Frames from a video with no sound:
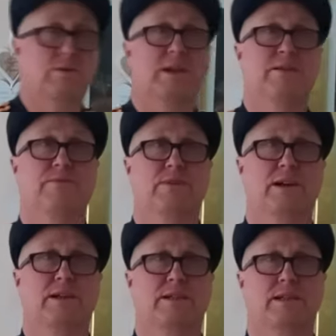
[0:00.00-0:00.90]
cracking
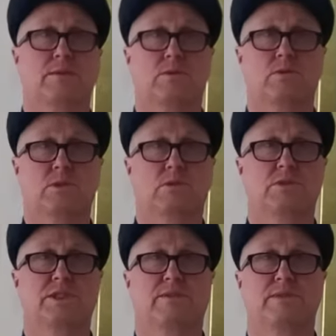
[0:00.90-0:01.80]
phrases now: good
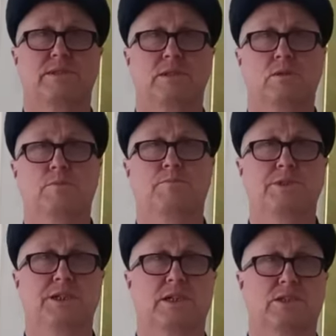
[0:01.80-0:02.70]
longevity, good
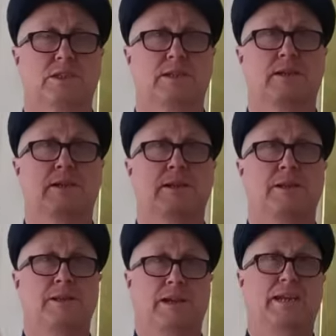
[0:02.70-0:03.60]
projection,
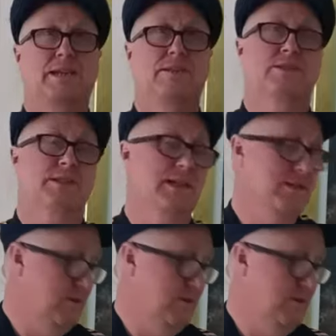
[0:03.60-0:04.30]
and in the same